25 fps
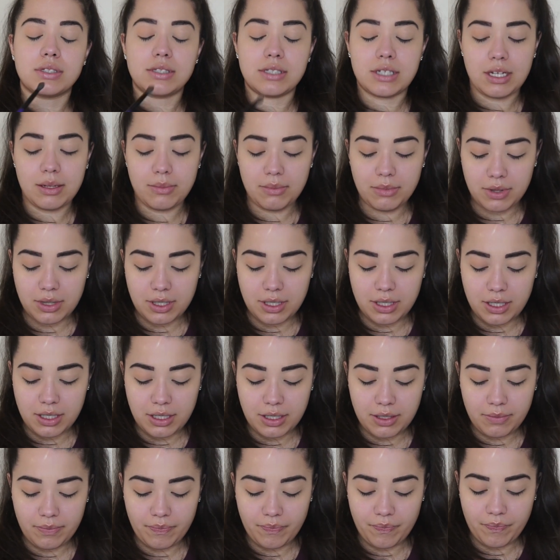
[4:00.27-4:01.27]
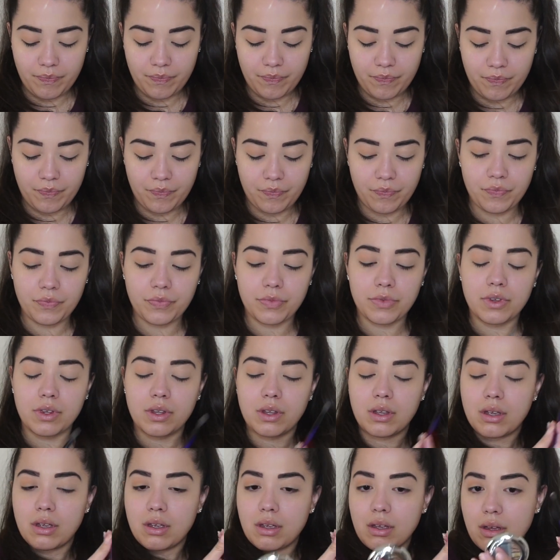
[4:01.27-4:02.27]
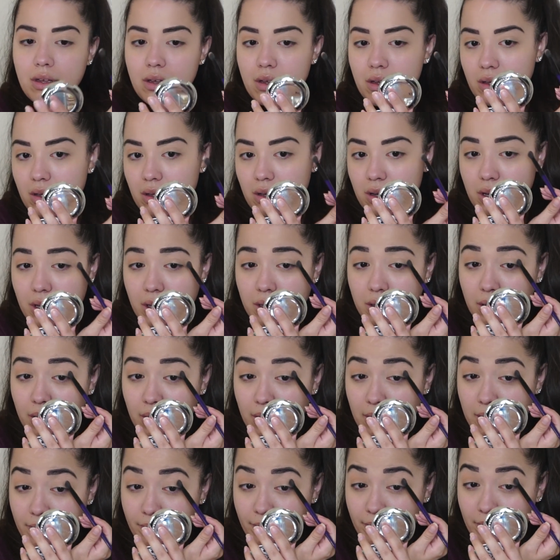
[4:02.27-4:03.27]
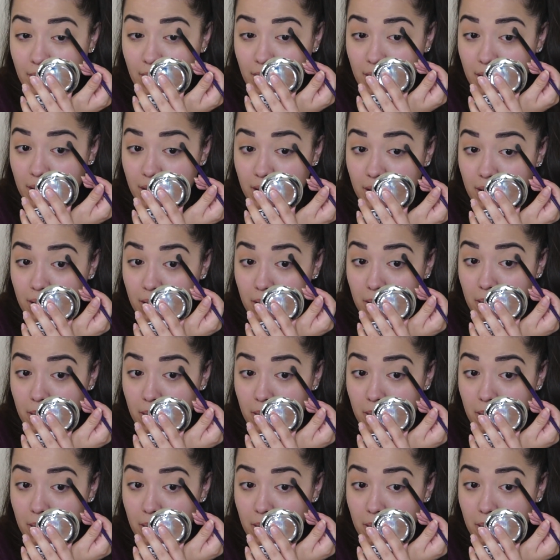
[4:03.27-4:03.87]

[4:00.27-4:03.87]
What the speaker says: same thing on the left eye.